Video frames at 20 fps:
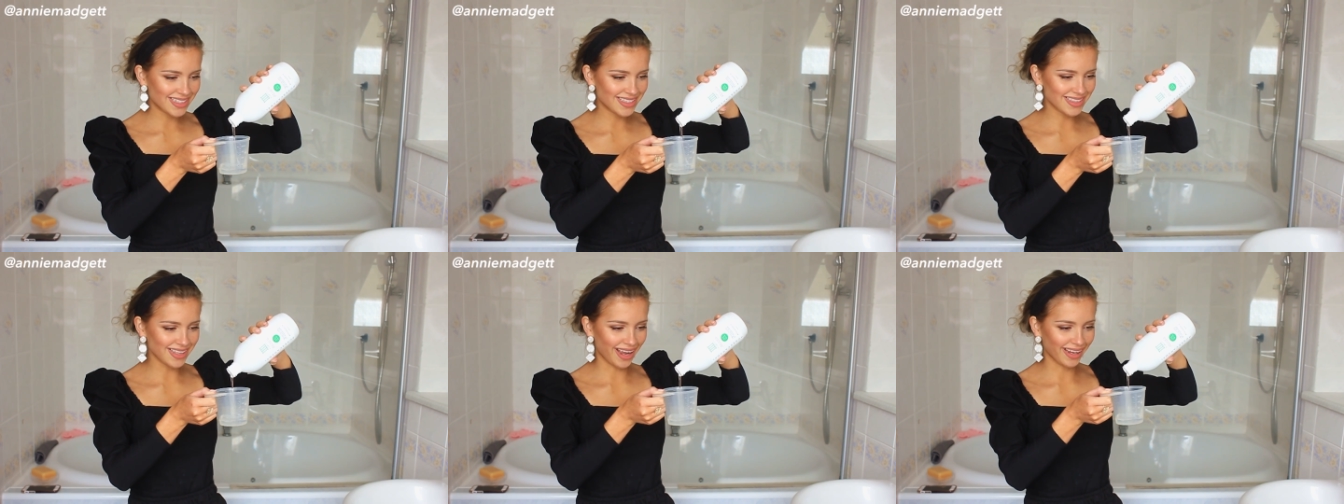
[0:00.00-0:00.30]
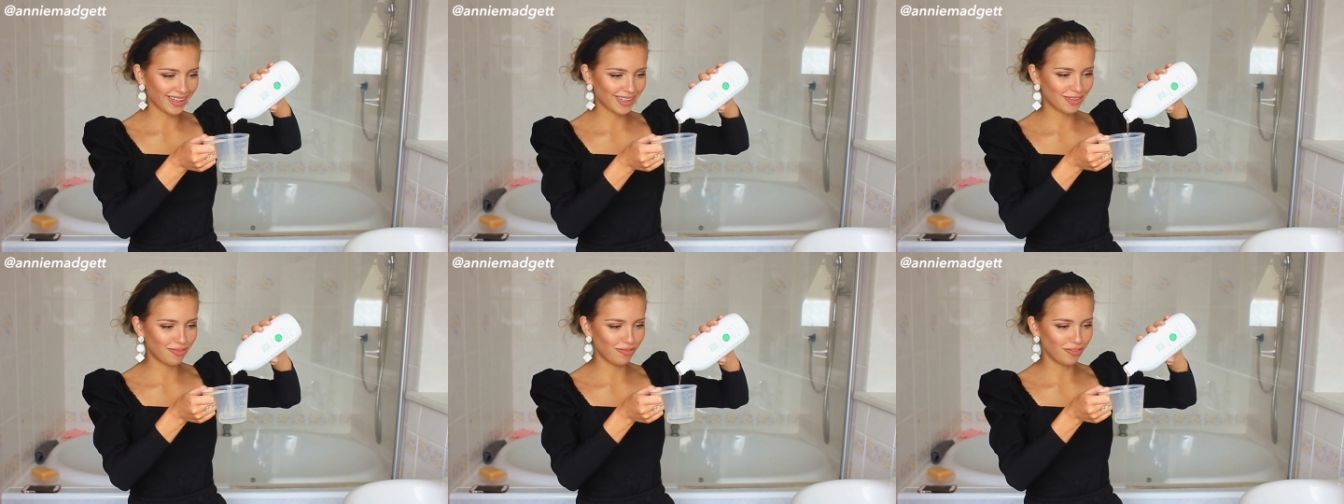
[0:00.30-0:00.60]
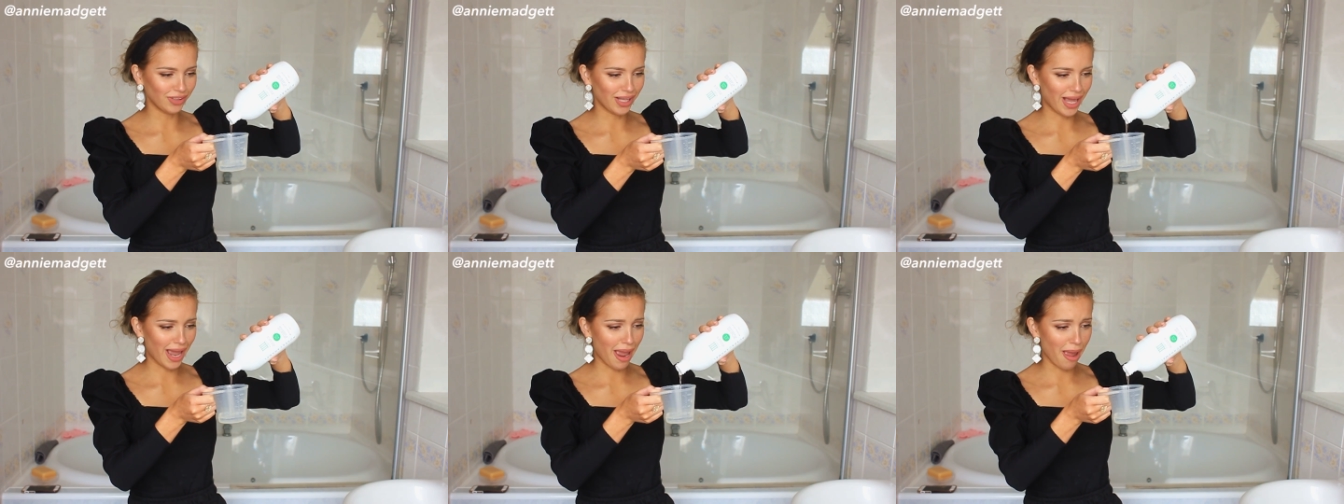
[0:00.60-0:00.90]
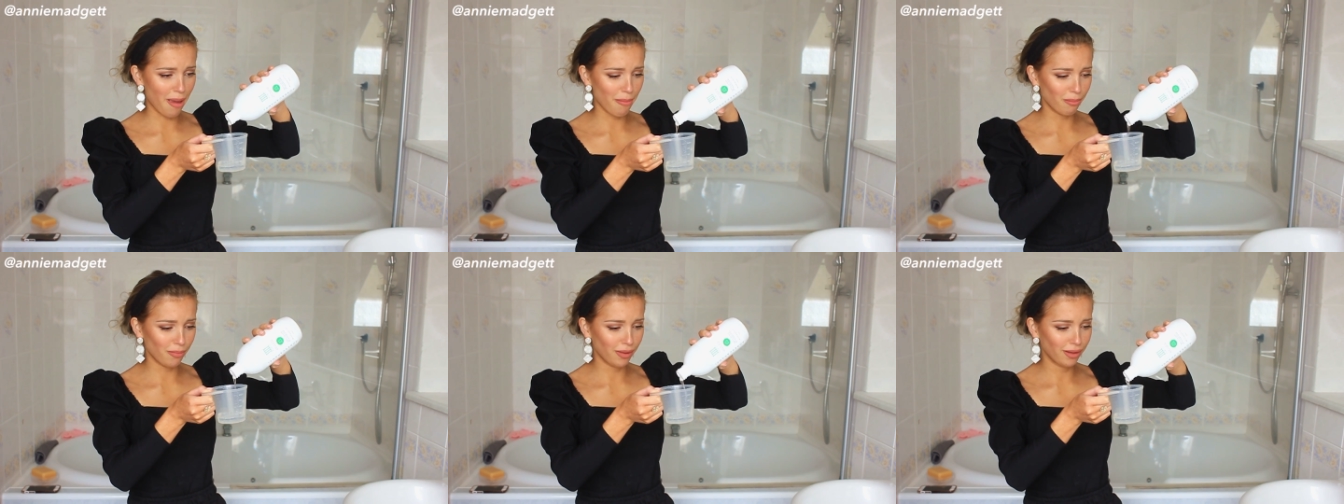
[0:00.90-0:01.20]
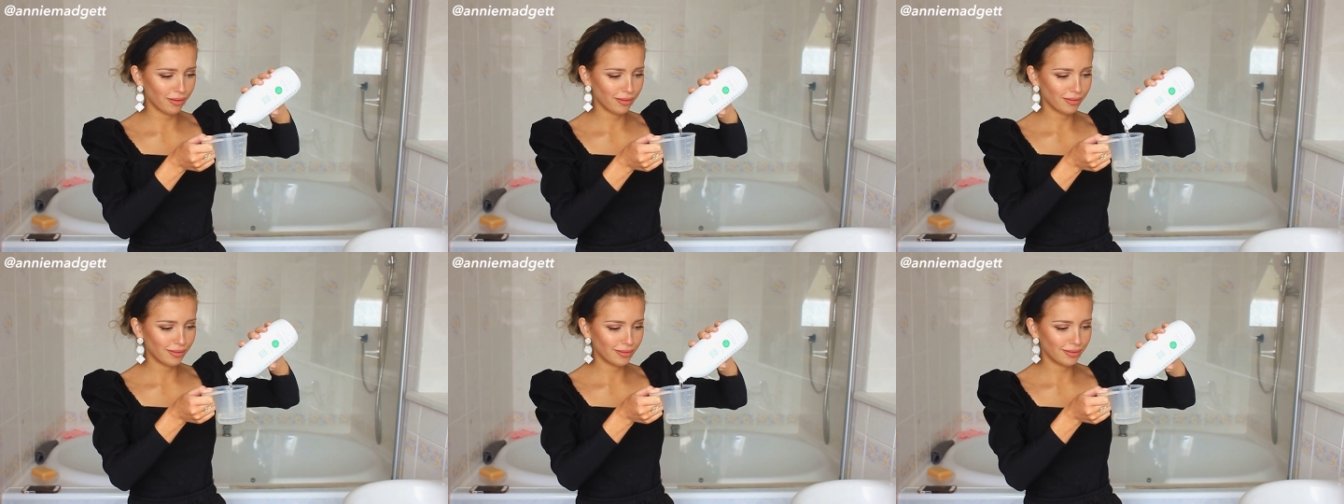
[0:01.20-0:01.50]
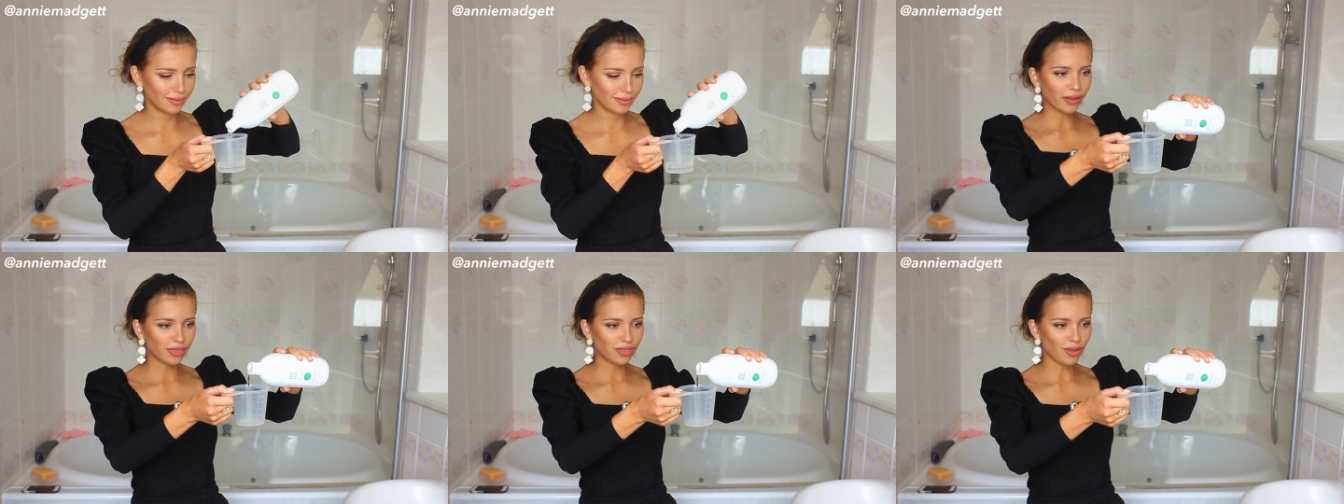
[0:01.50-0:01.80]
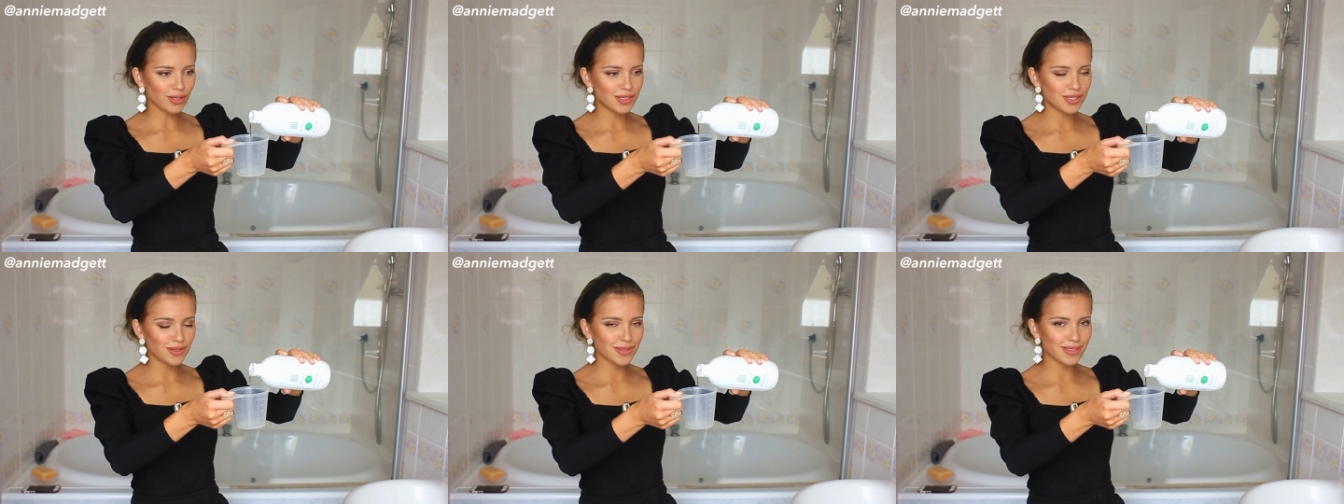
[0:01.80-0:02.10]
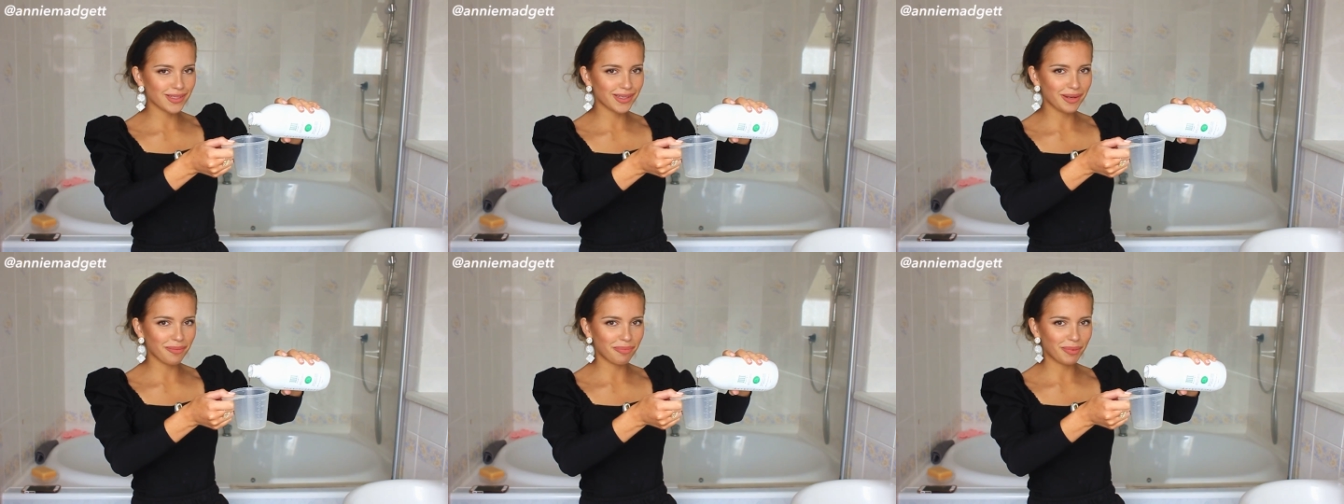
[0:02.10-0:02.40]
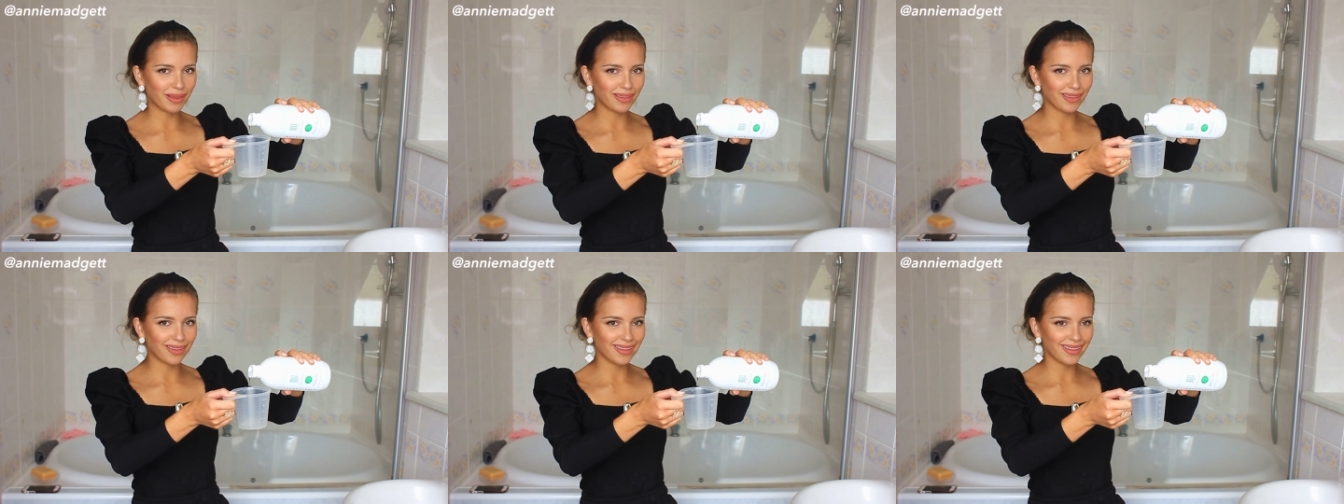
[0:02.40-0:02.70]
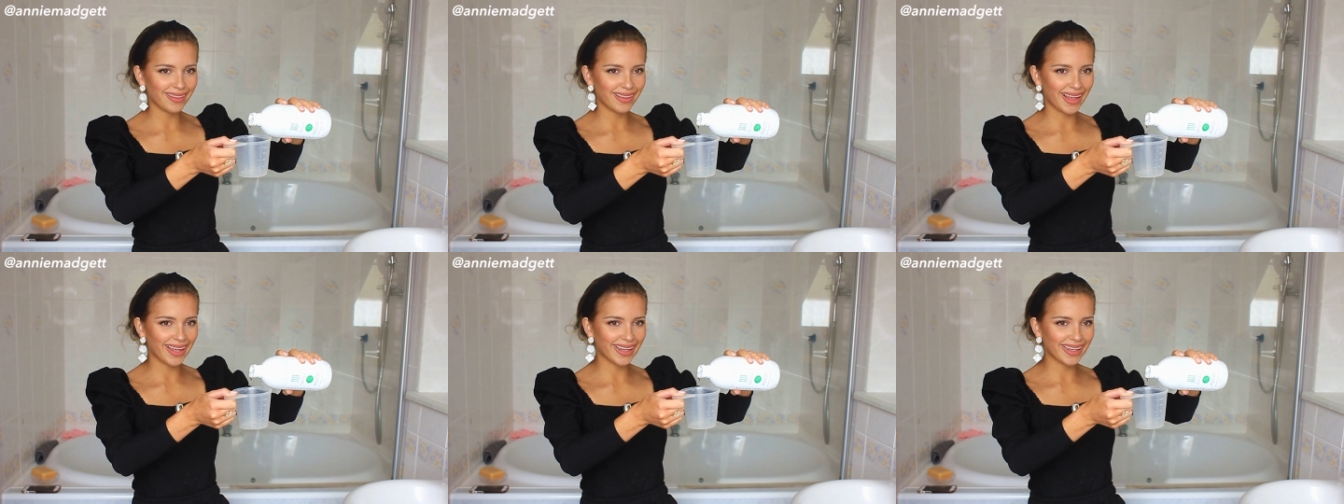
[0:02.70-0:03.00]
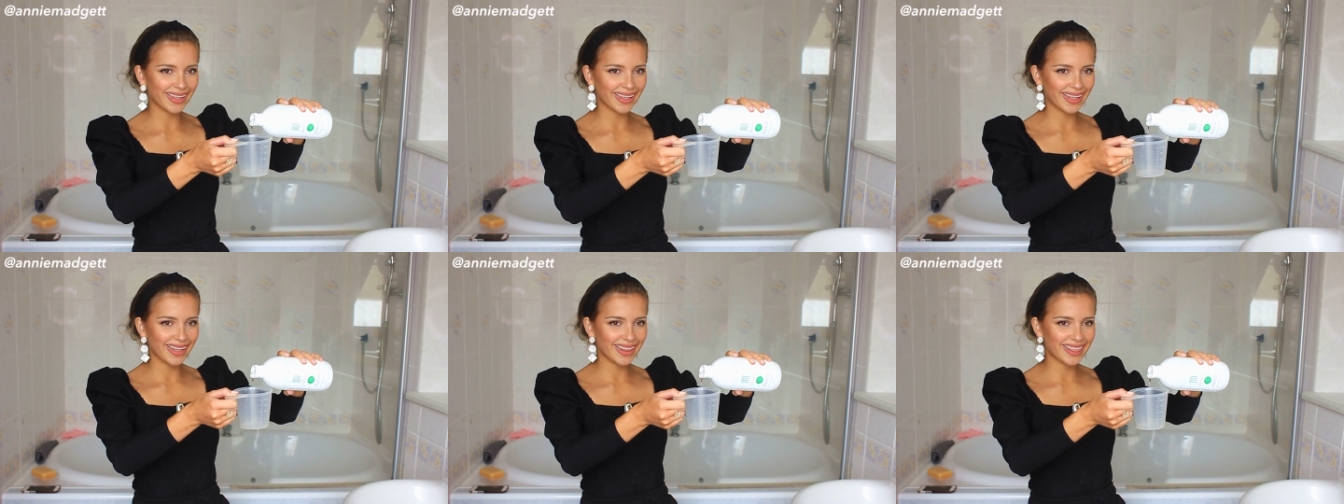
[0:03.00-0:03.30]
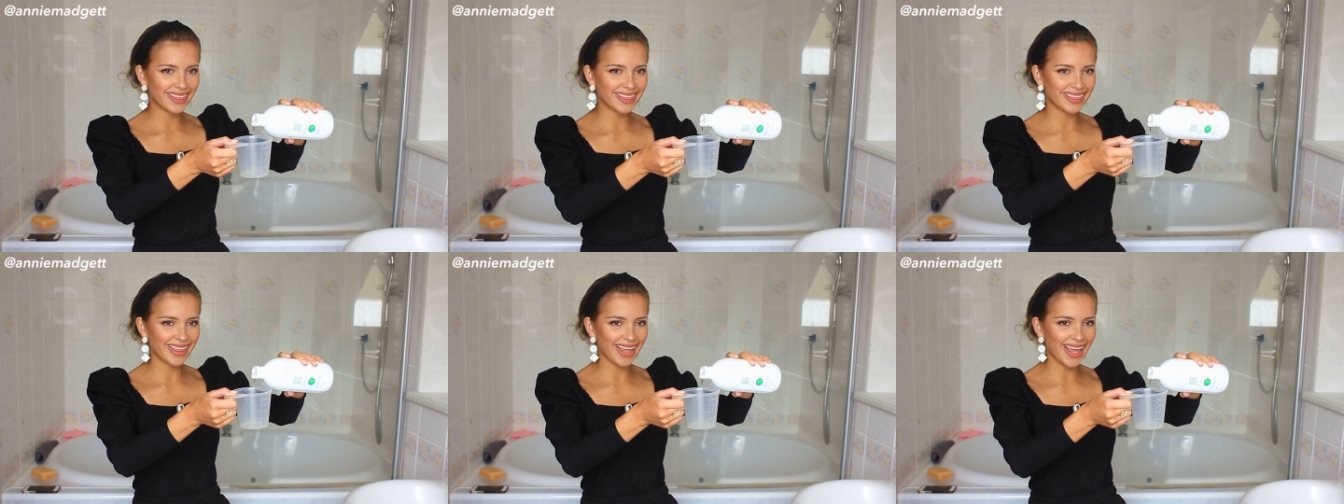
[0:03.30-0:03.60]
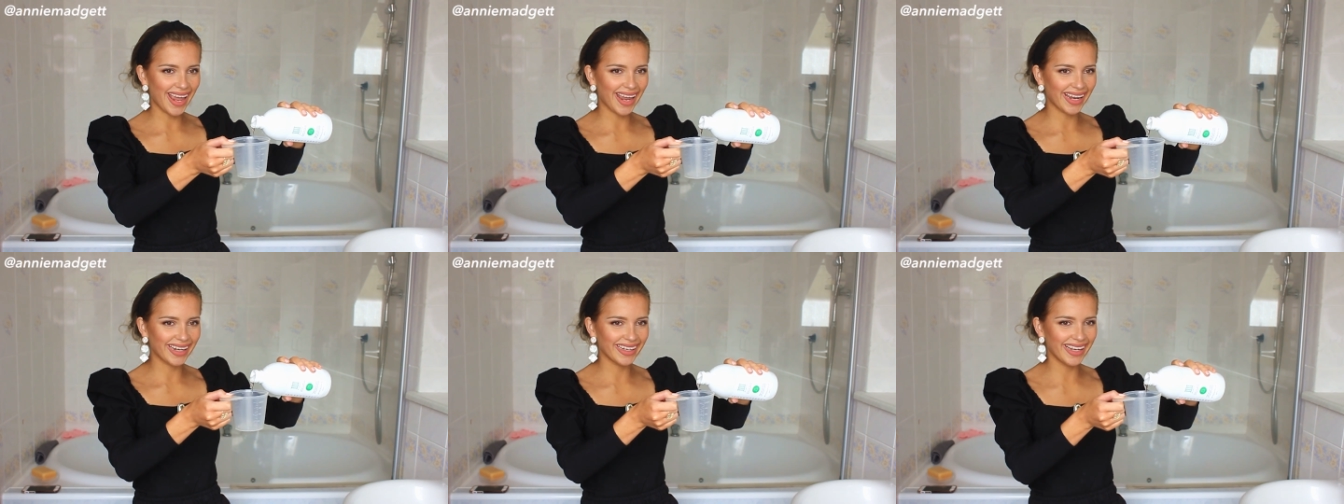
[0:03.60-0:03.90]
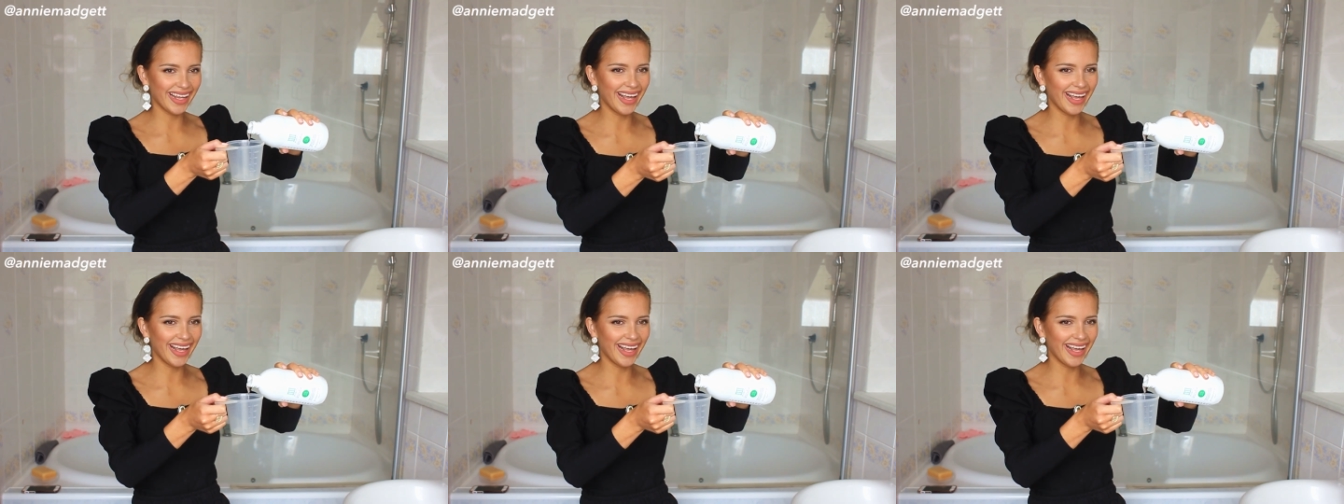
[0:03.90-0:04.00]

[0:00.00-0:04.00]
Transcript: like phlegm. I thought it was gonna be like thin.